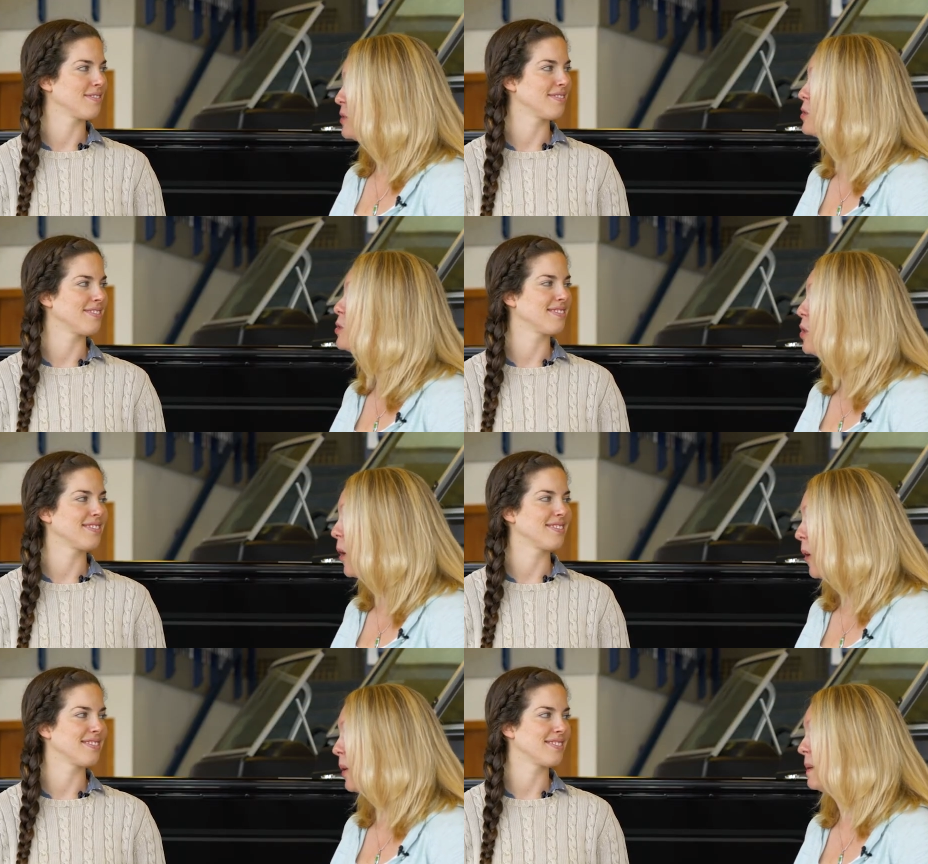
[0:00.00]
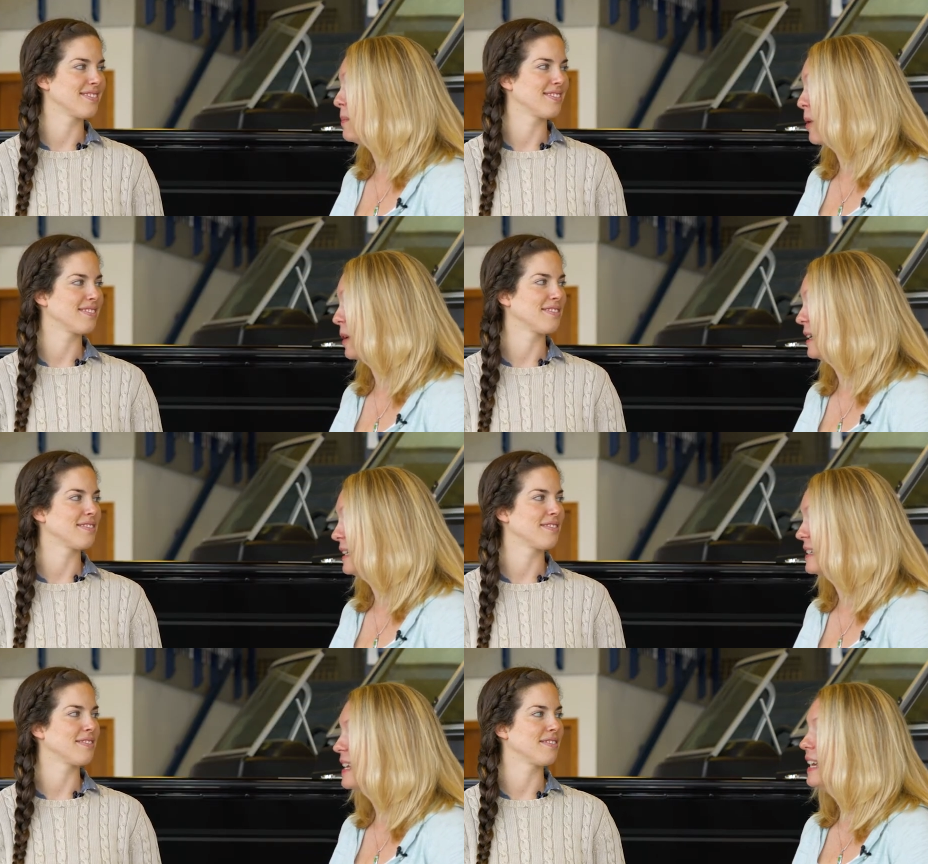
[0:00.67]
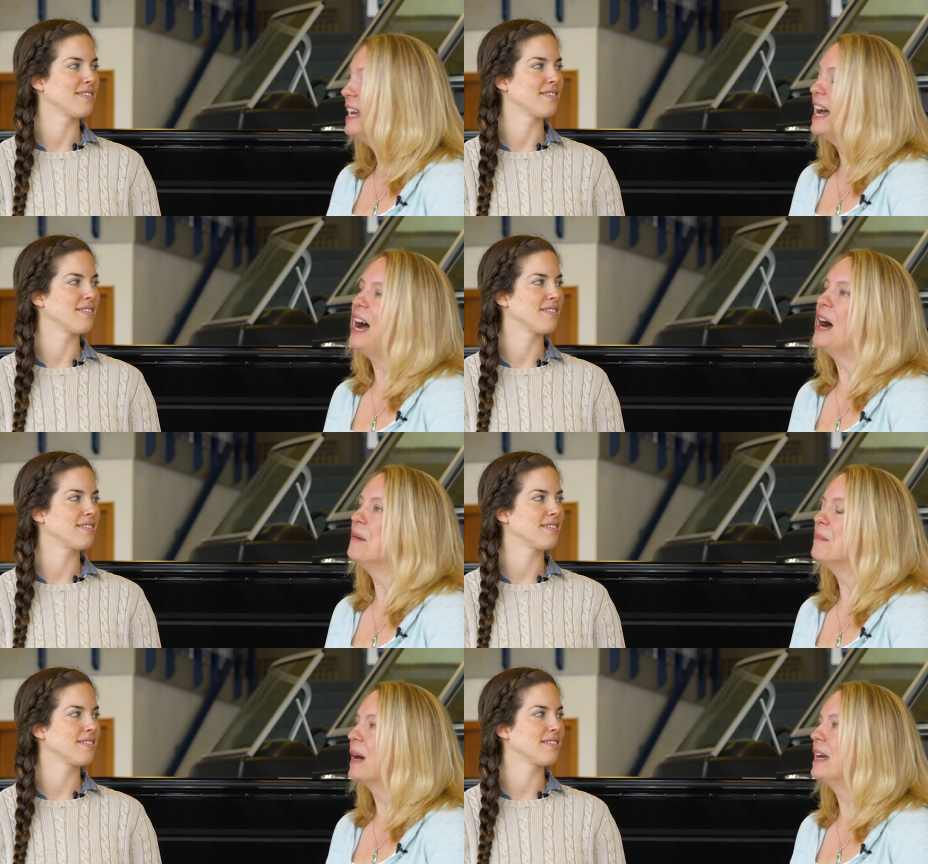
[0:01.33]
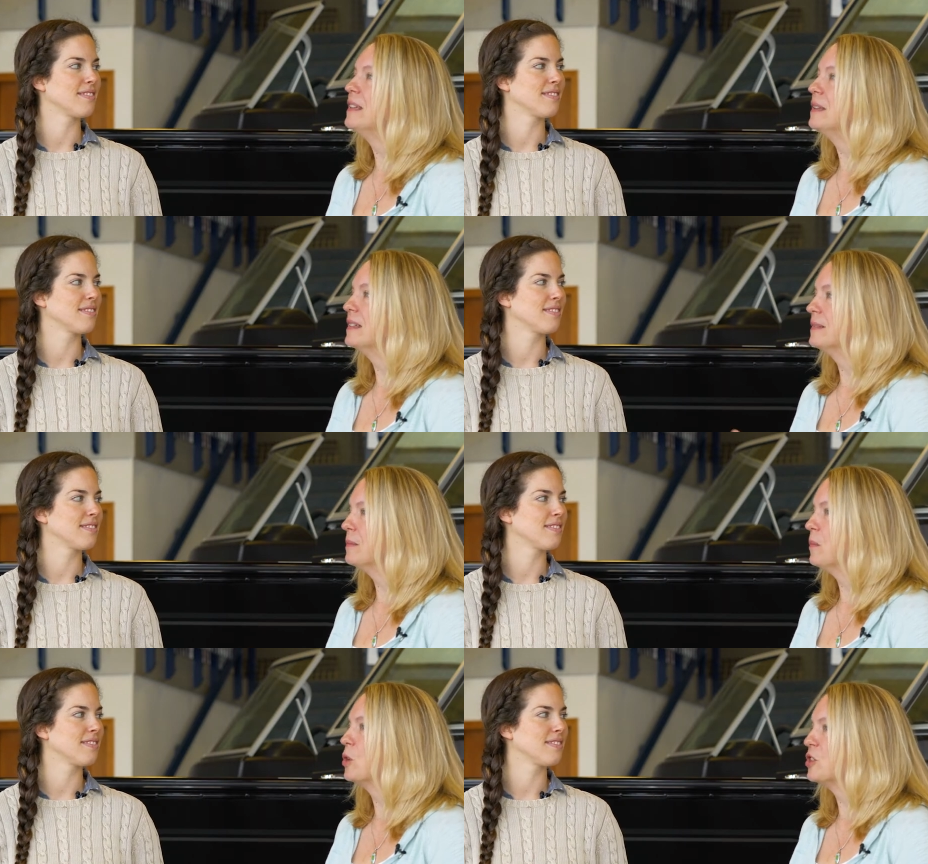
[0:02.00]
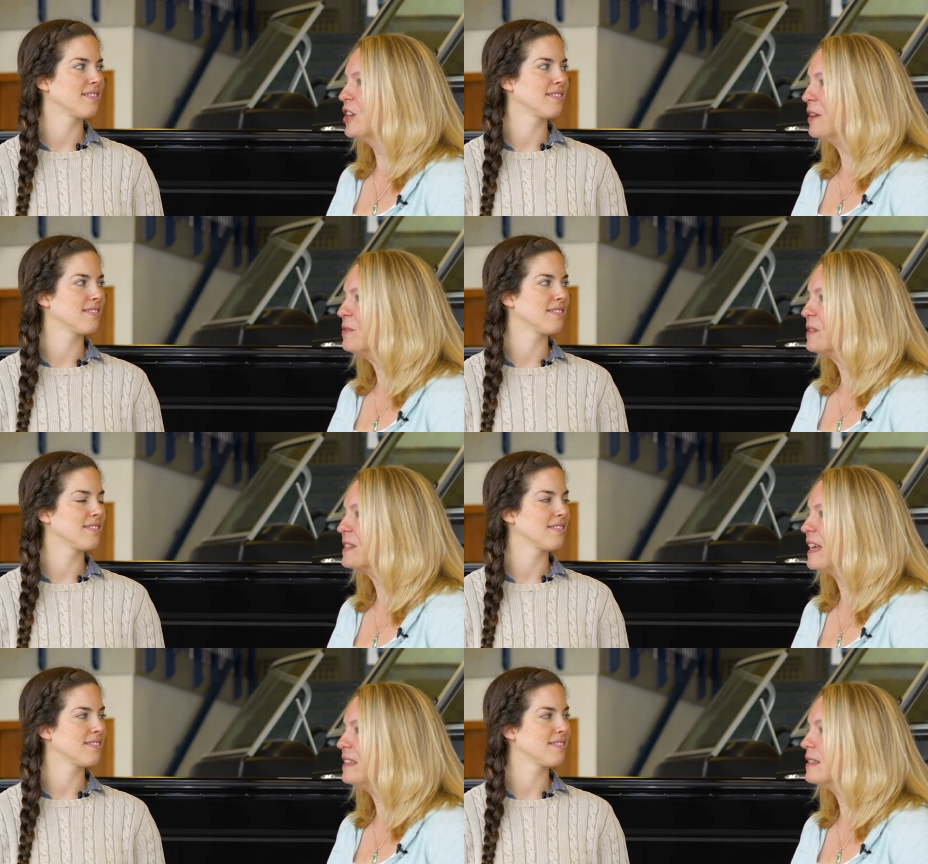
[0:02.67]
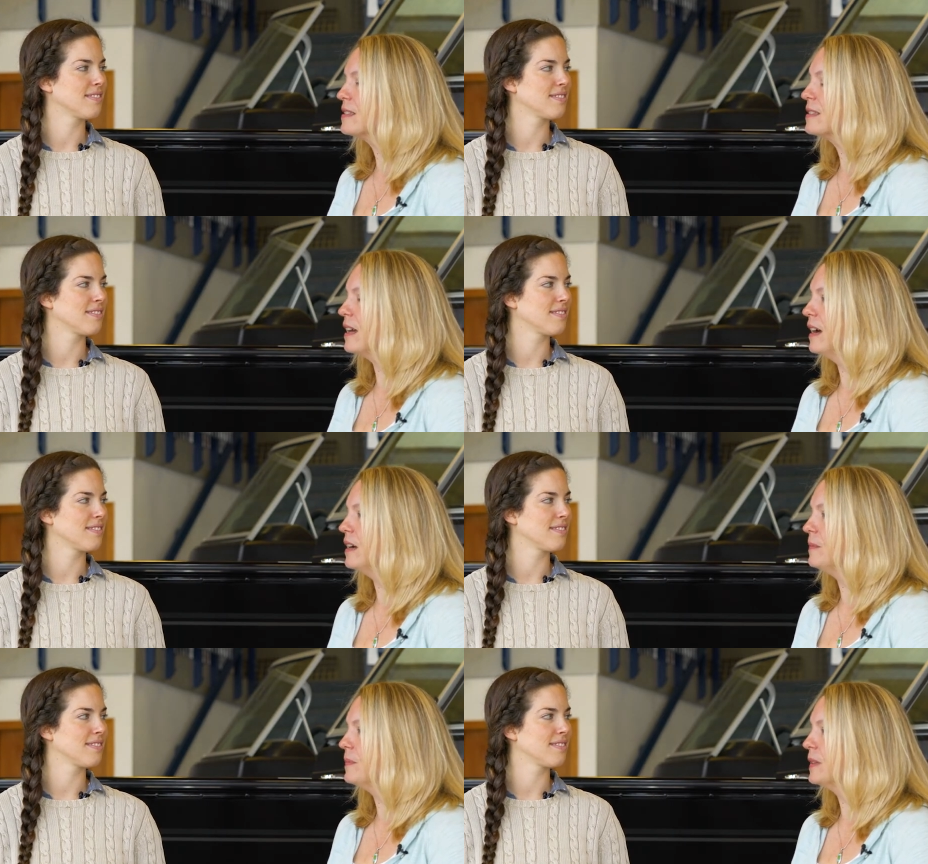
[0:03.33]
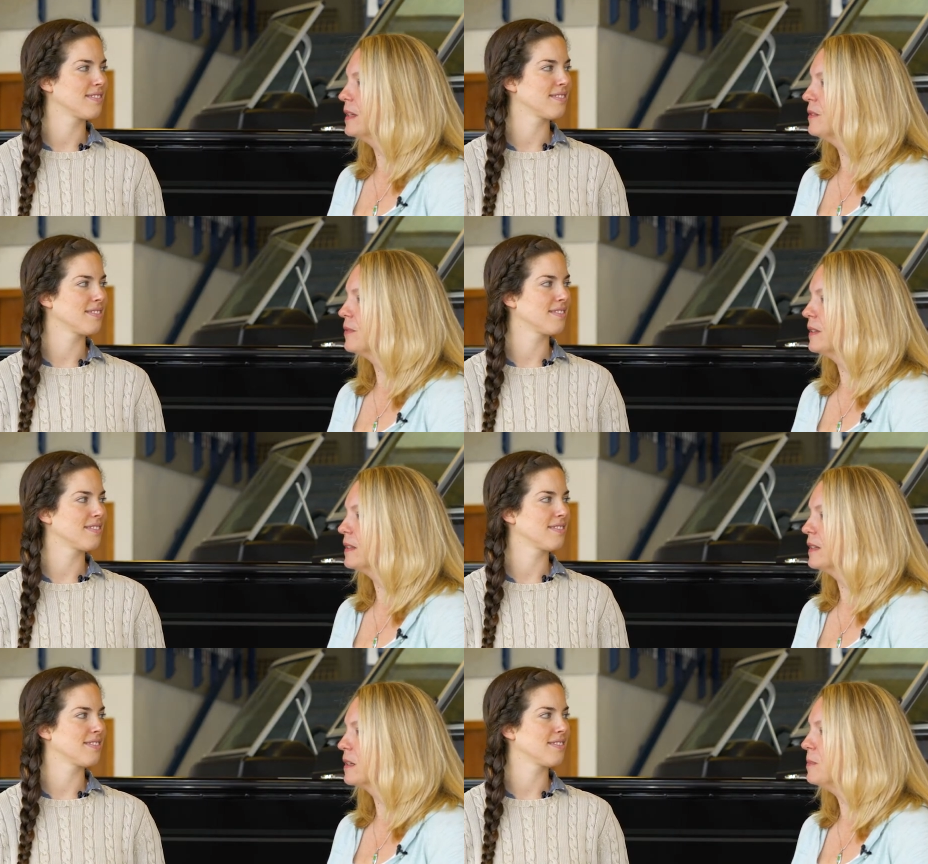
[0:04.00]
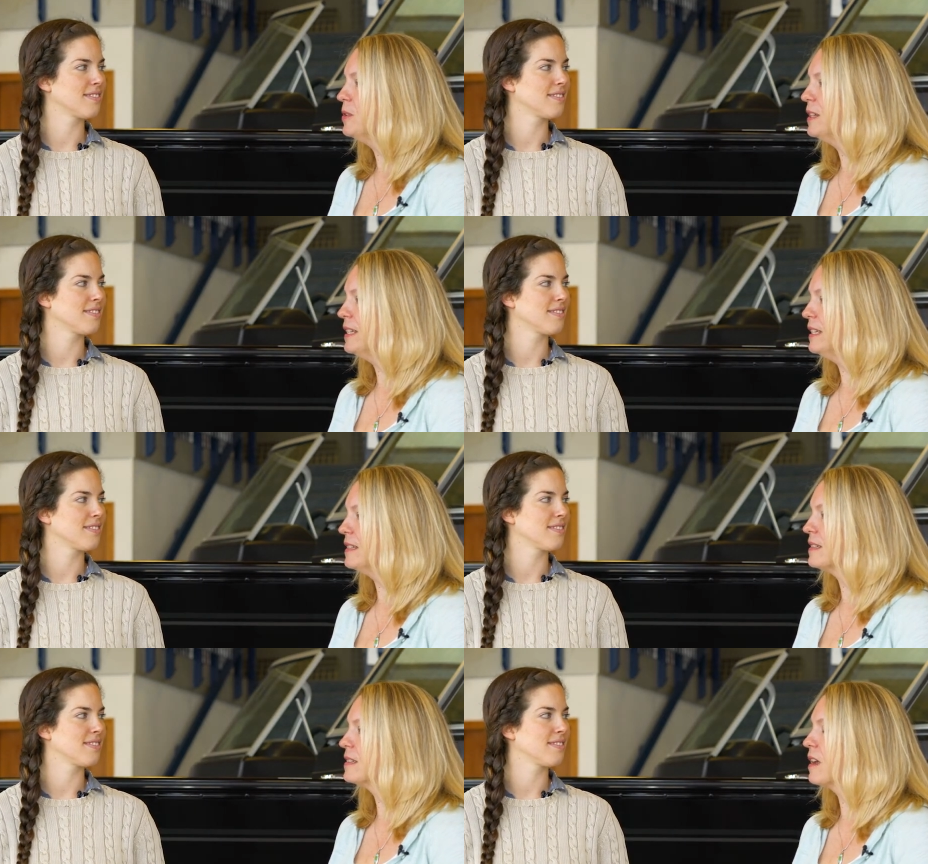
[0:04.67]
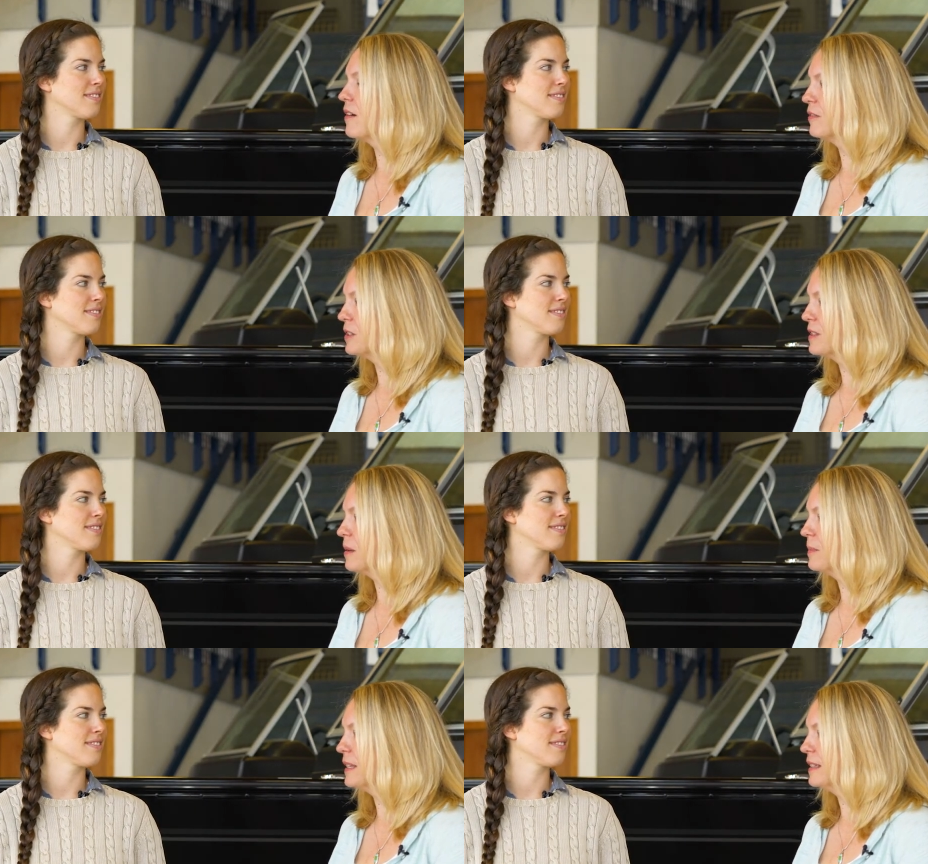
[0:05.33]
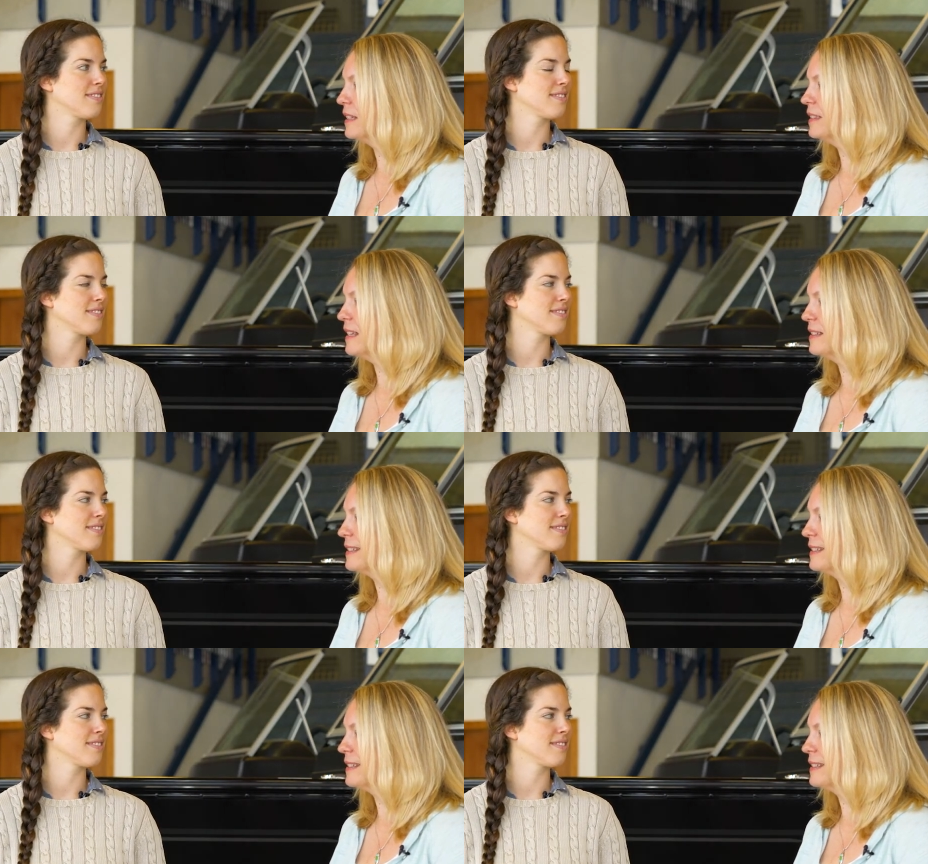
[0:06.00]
Speaker 1: is so important. But in a more general sense, if a community discovers something that they